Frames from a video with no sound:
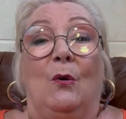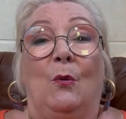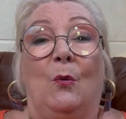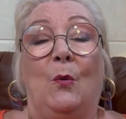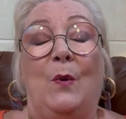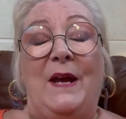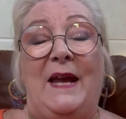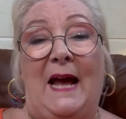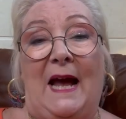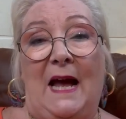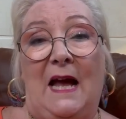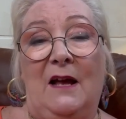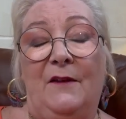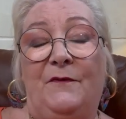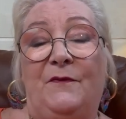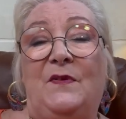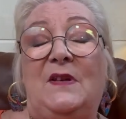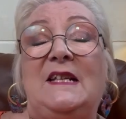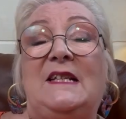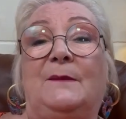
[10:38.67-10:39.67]
we
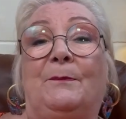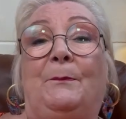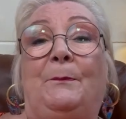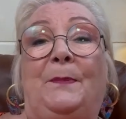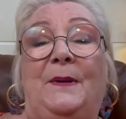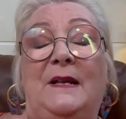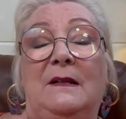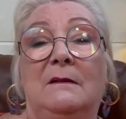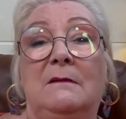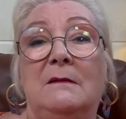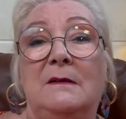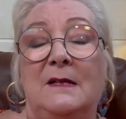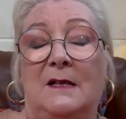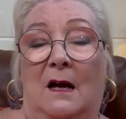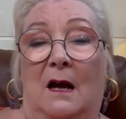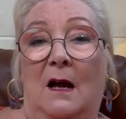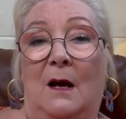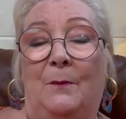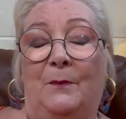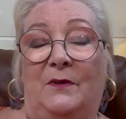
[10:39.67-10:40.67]
have this
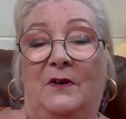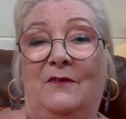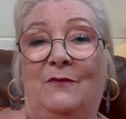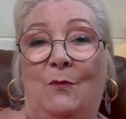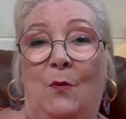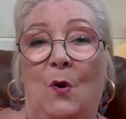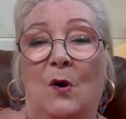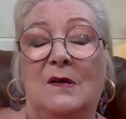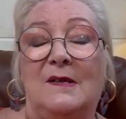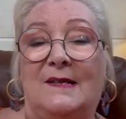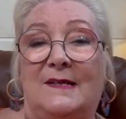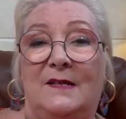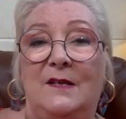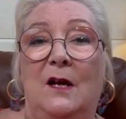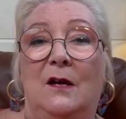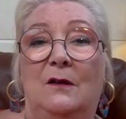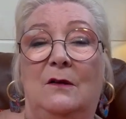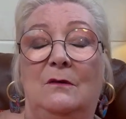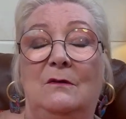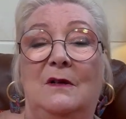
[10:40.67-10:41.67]
build-up of what's
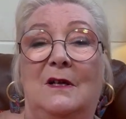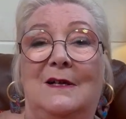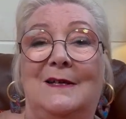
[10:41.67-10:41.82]
known